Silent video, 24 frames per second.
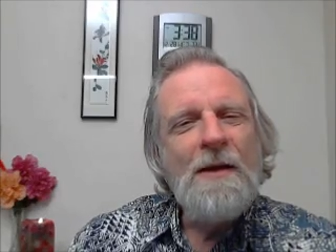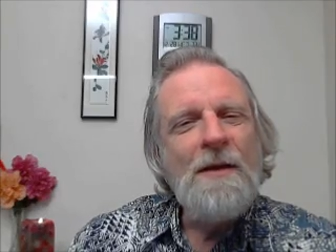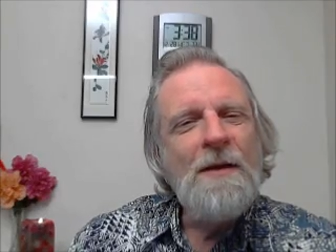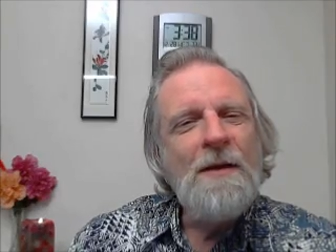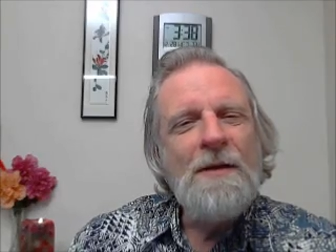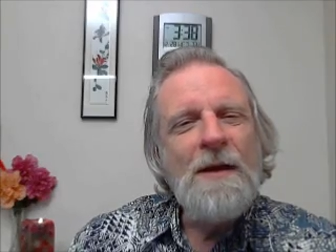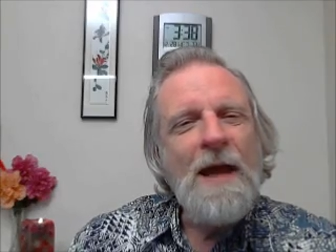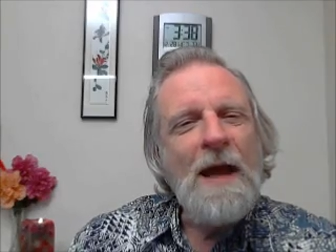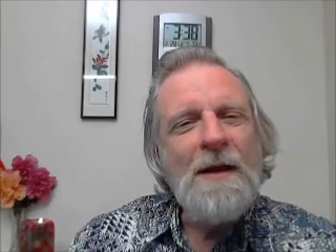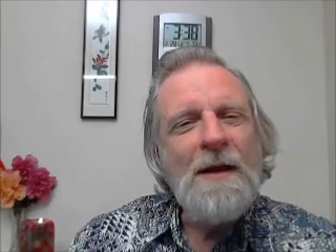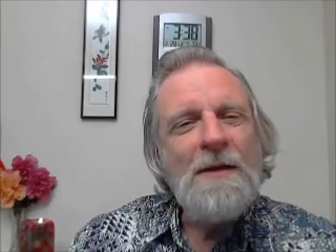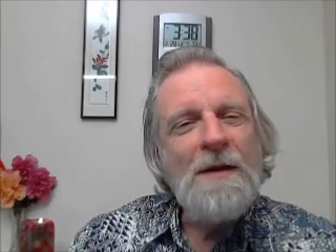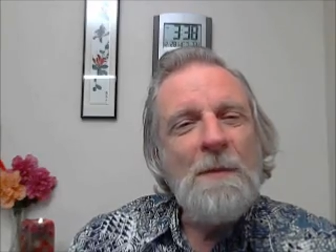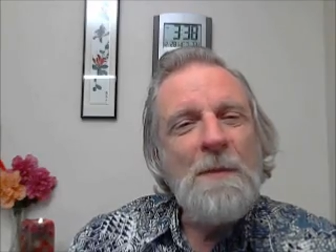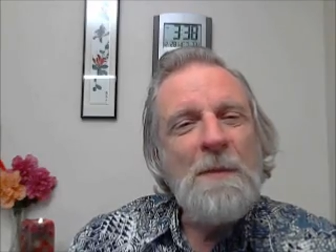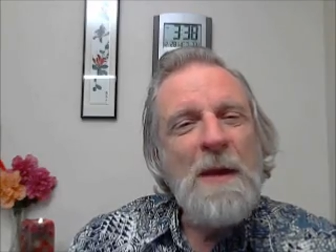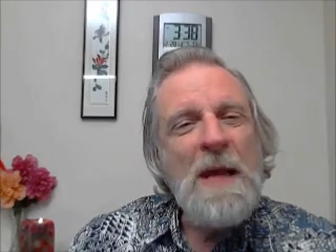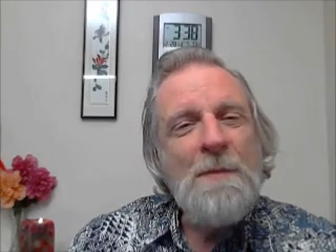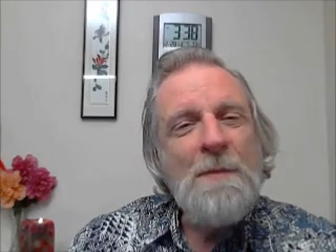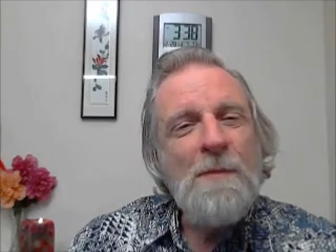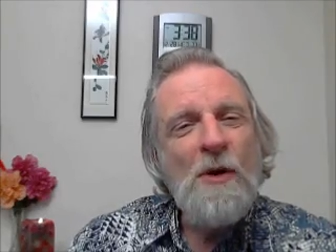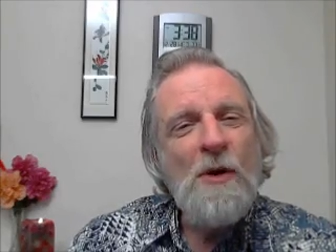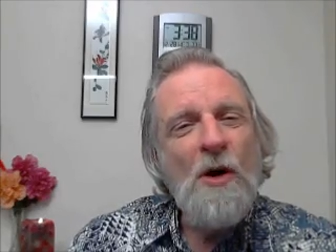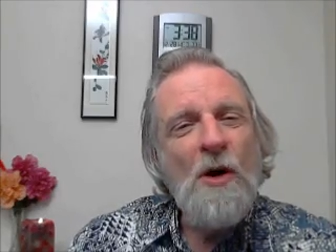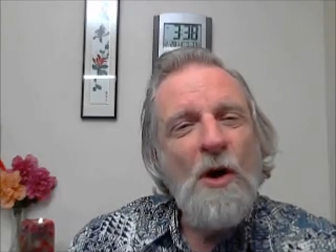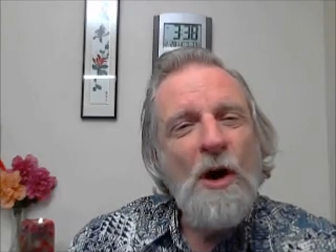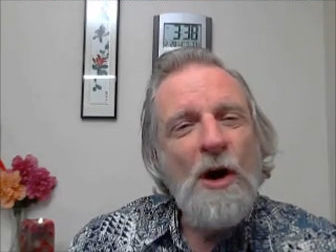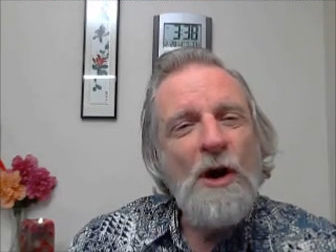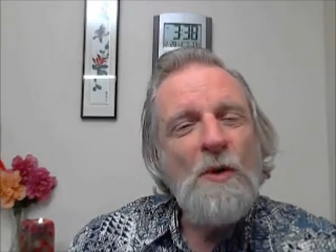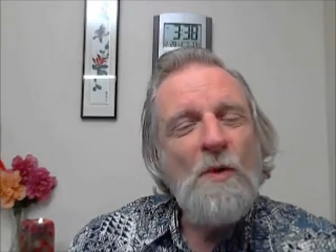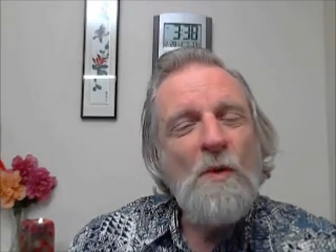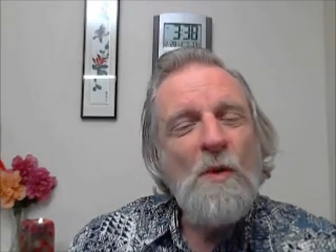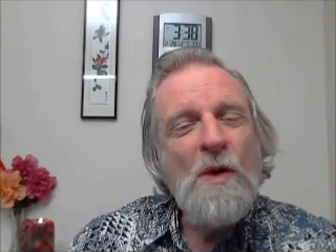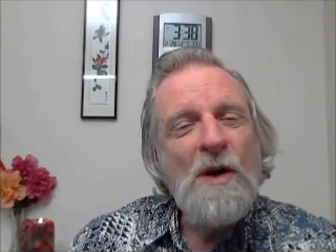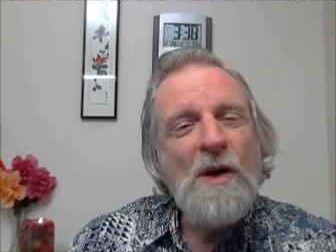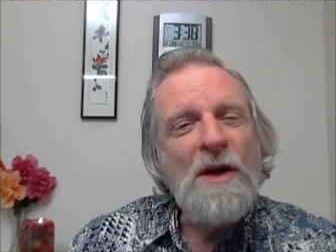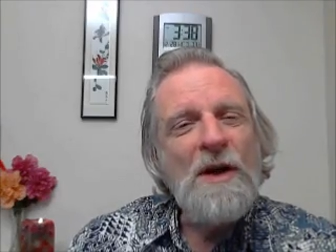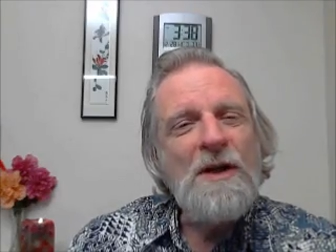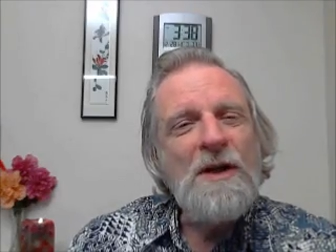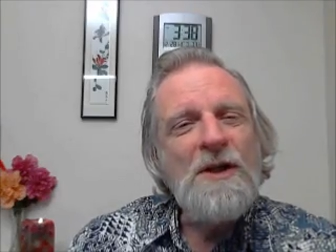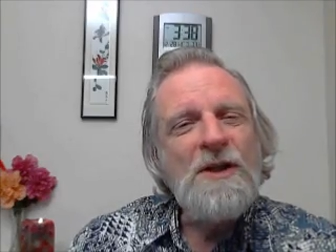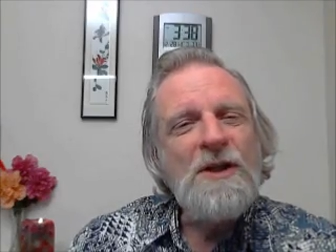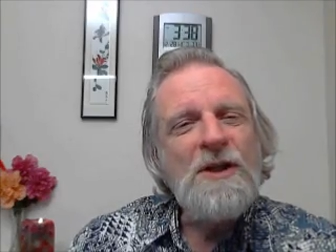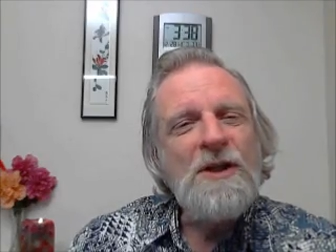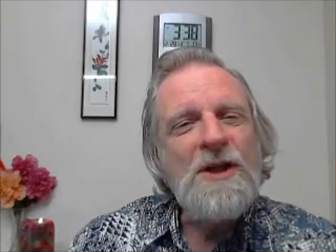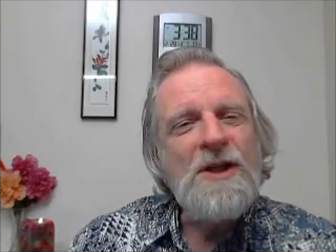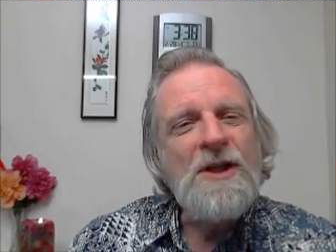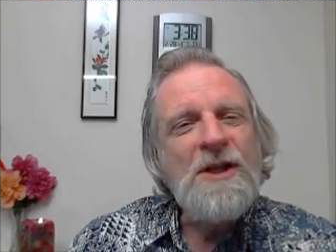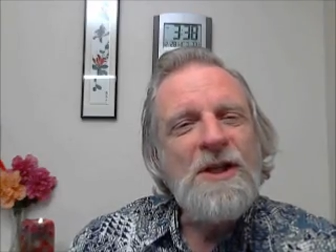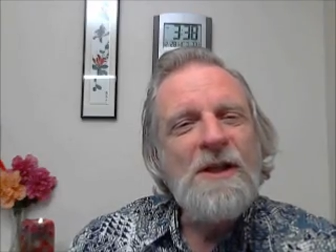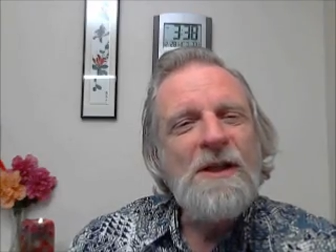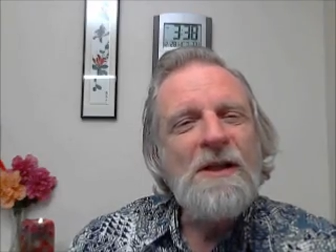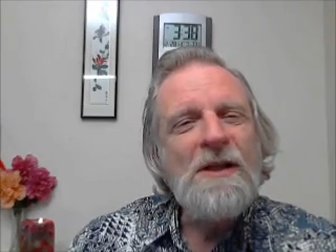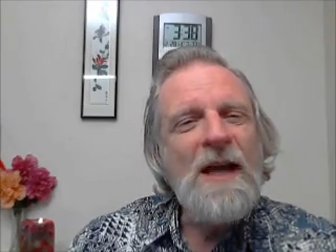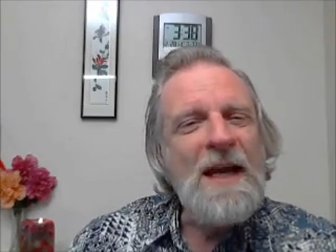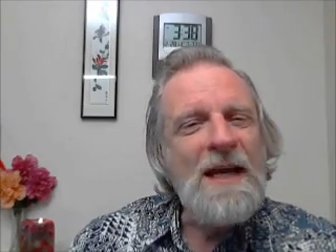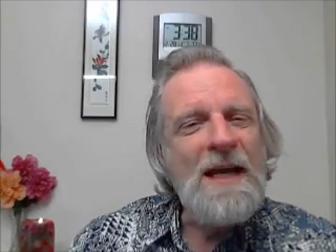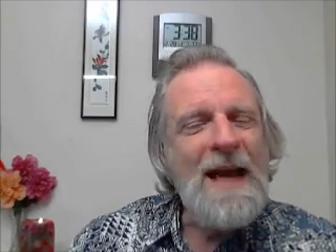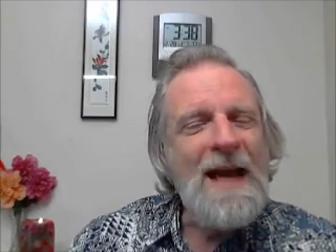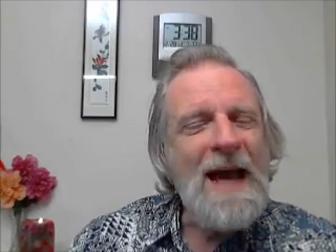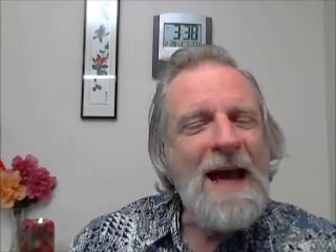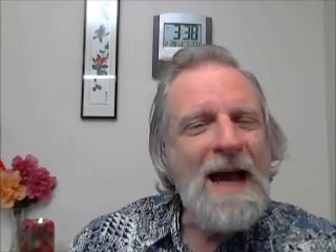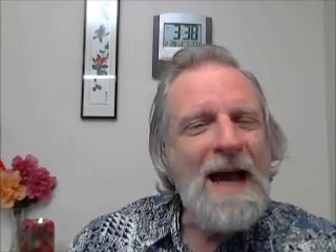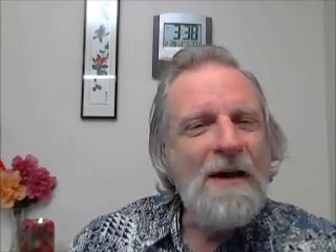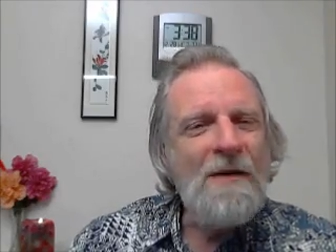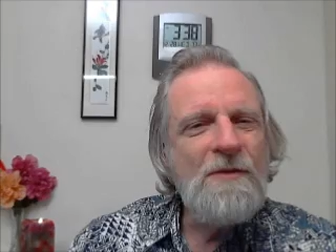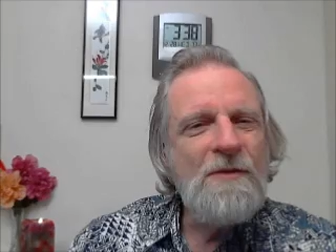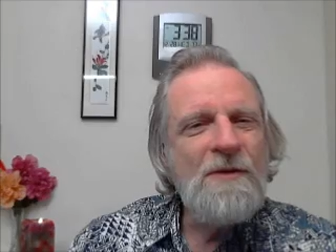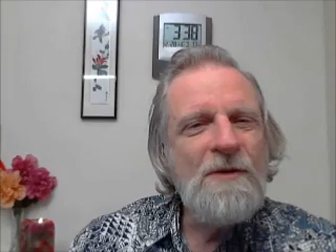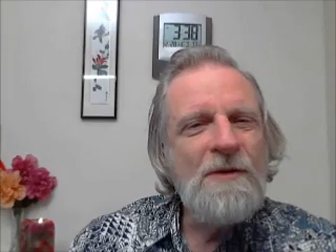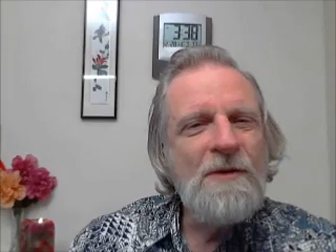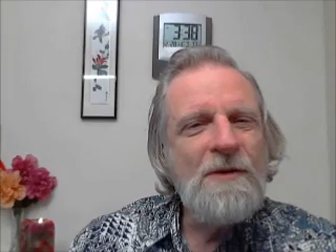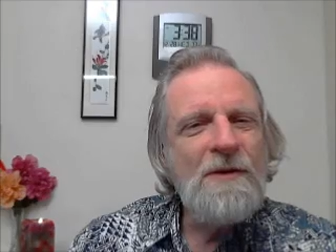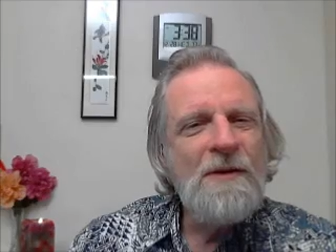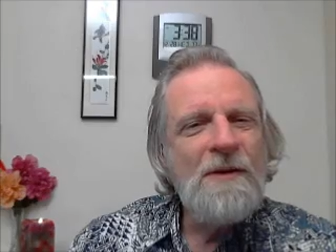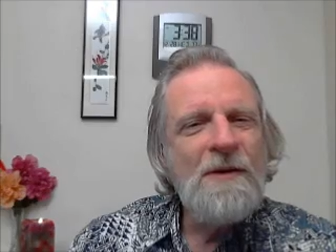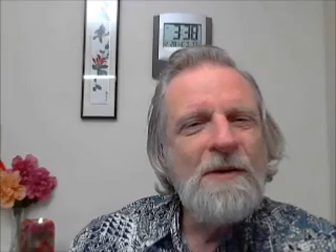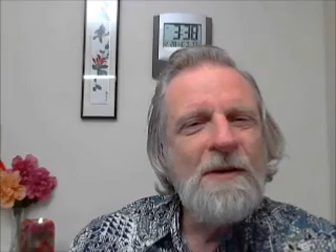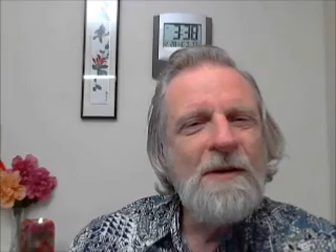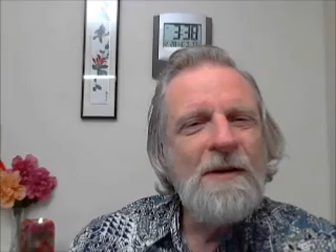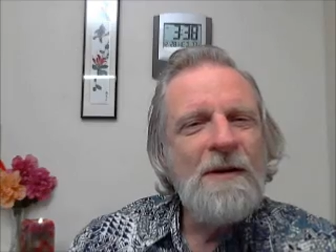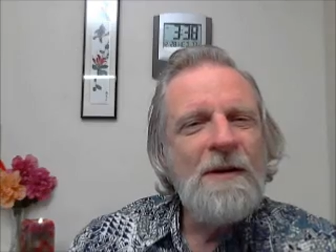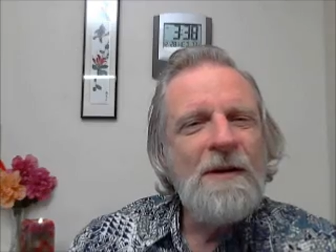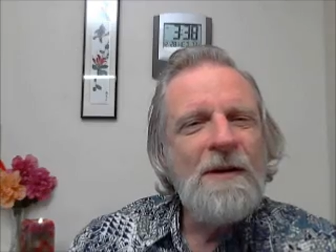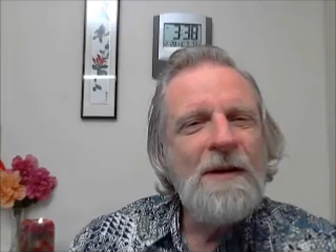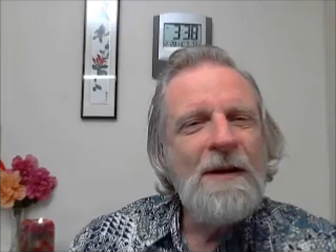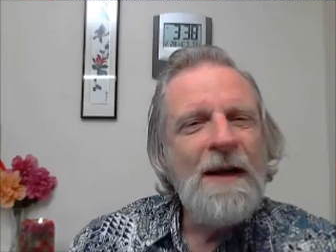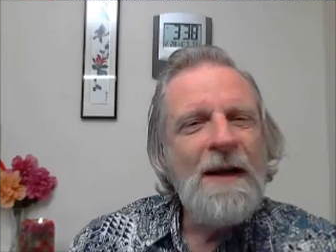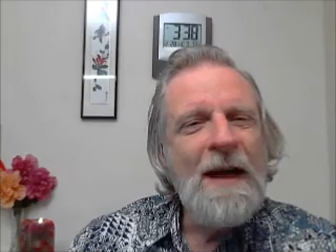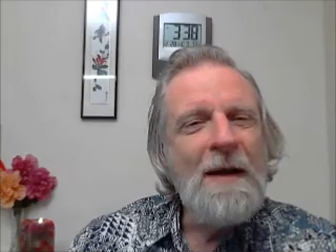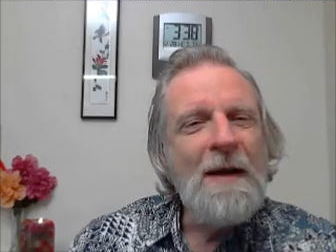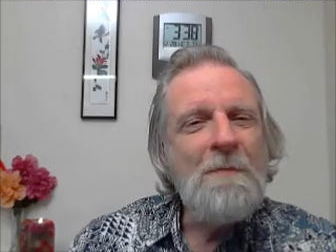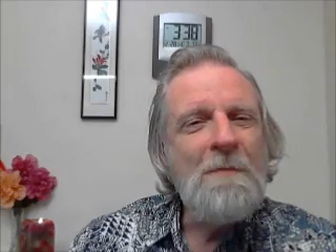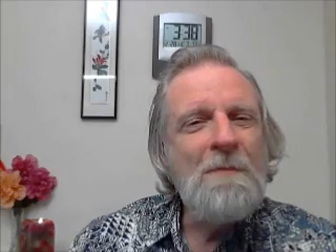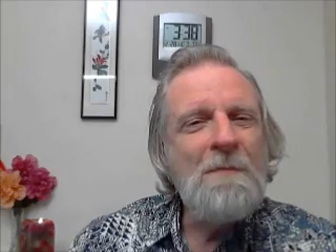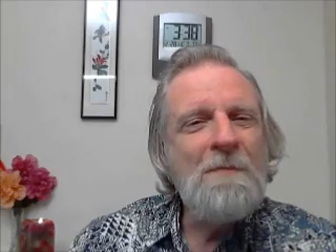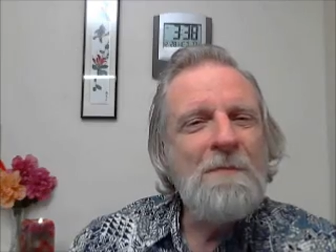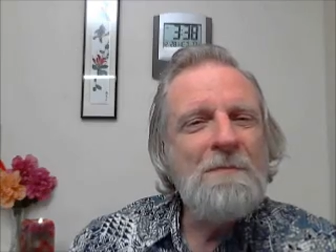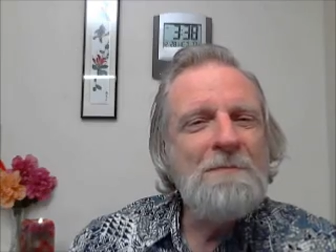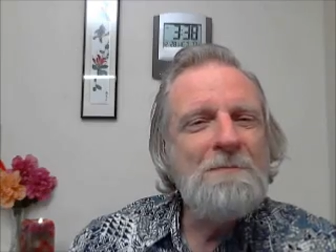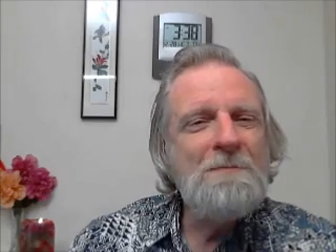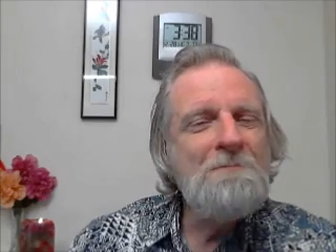that the people aren't willing to just lay down and